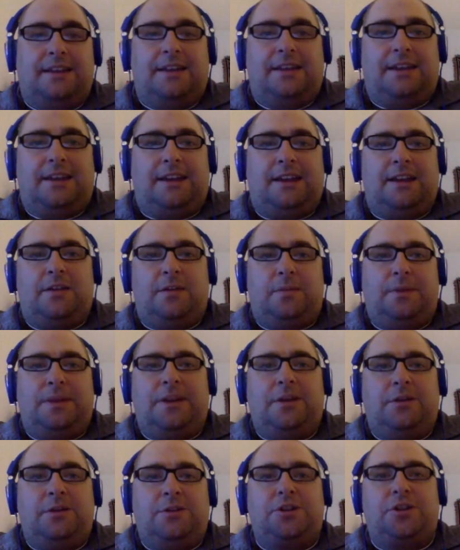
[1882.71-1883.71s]
And there will be
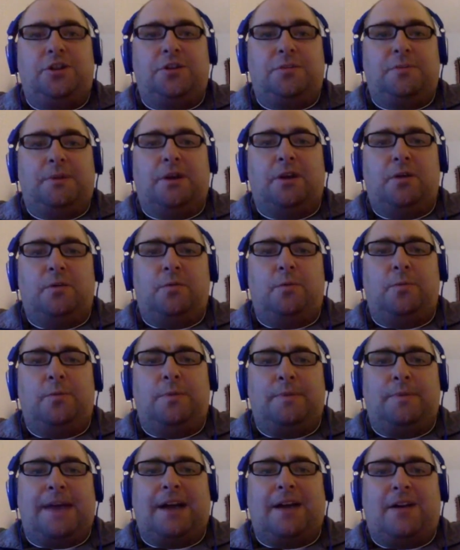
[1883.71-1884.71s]
no show tomorrow. We'll be
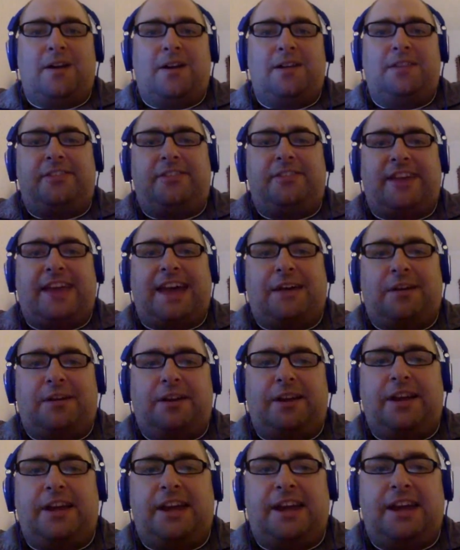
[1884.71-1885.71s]
back on
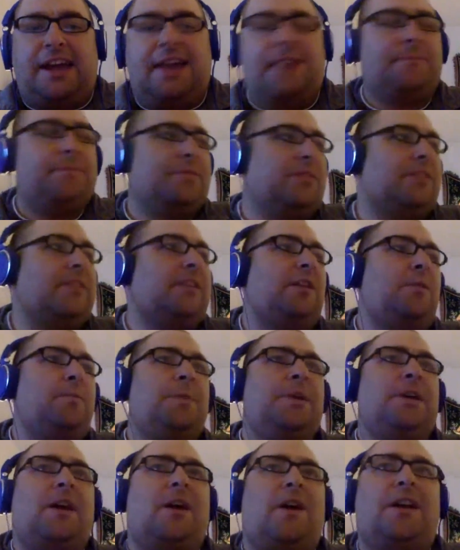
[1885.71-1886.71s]
Saturday. We'll
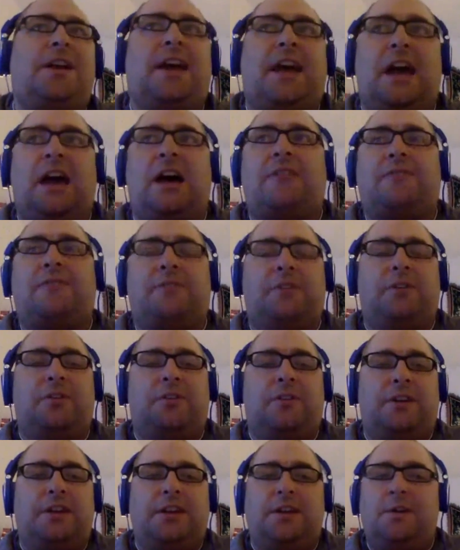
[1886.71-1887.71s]
be on after
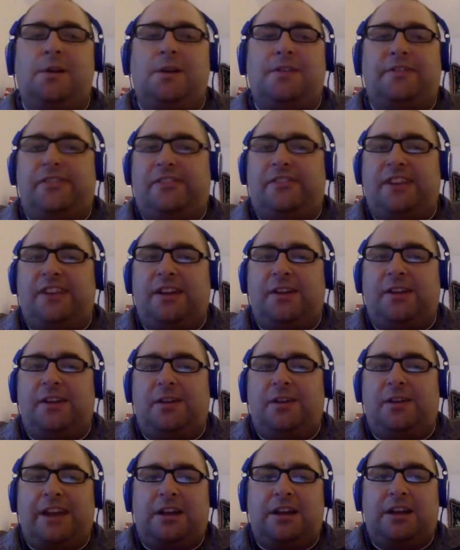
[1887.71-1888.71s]
UFC and
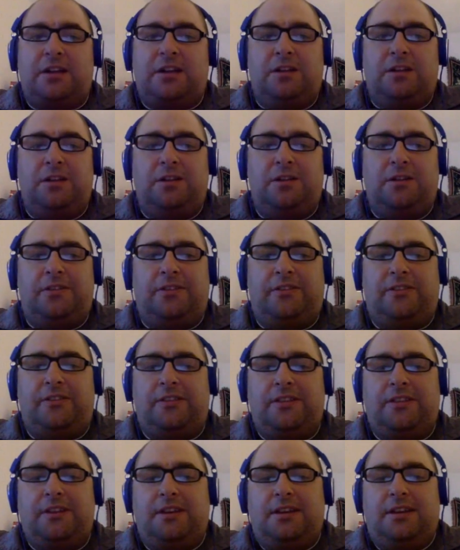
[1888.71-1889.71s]
all that
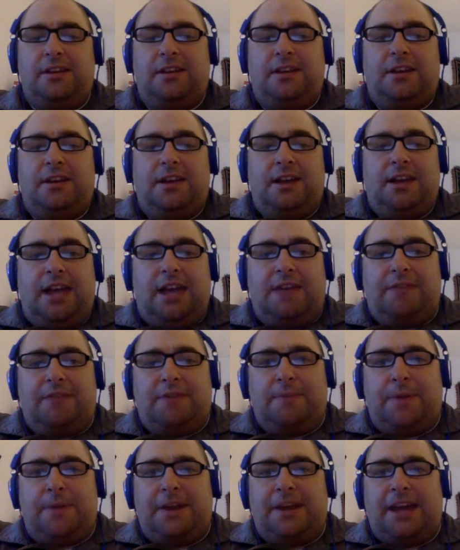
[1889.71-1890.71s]
concludes.
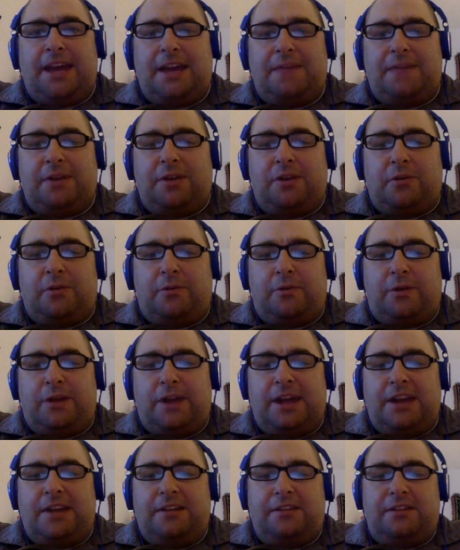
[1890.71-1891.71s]
Everybody have a
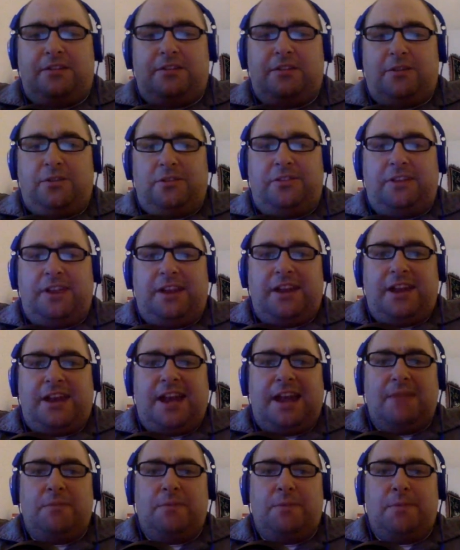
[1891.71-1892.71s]
great Thursday
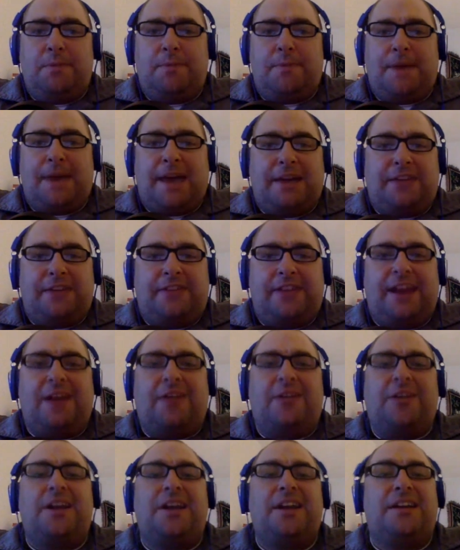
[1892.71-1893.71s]
night. We'll be back
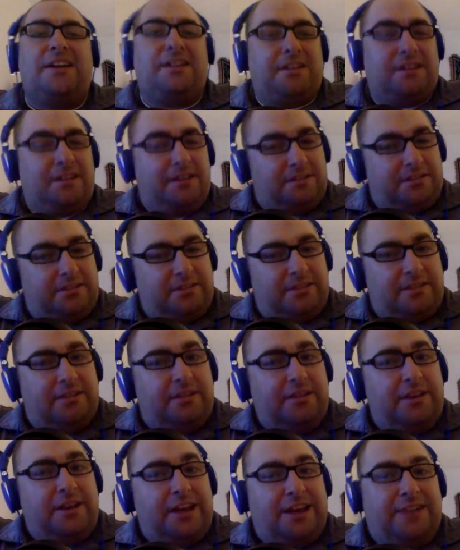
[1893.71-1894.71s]
Saturday.
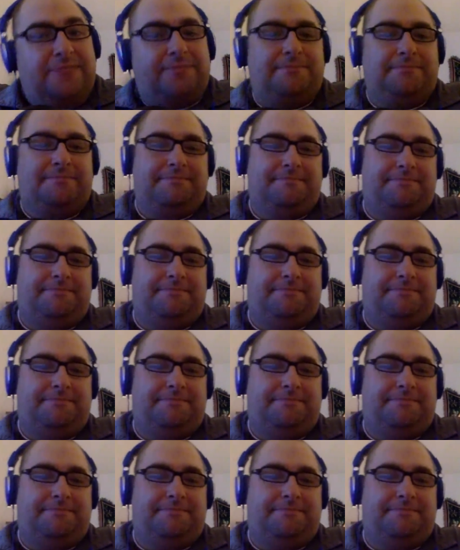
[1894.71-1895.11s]
Good night.